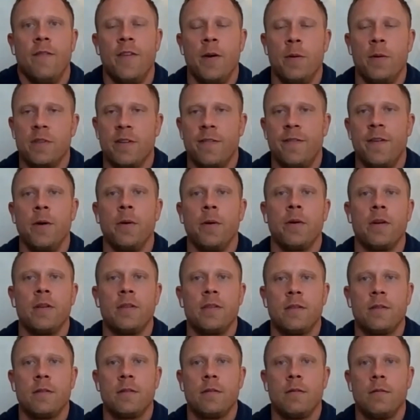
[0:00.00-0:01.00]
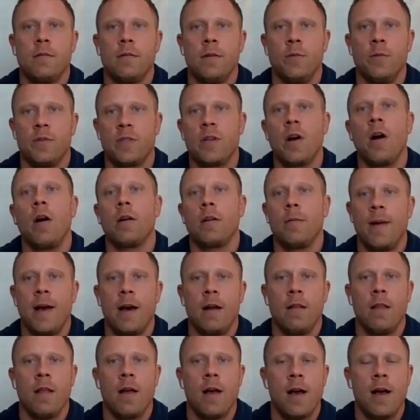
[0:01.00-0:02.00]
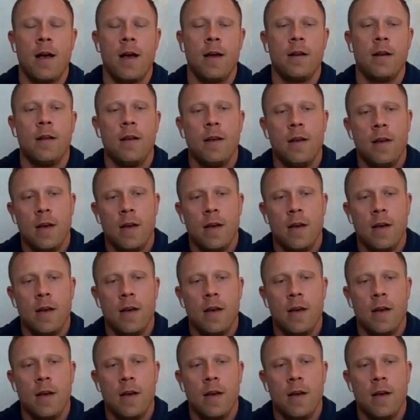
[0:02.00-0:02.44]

That was a focus that was talked about a lot.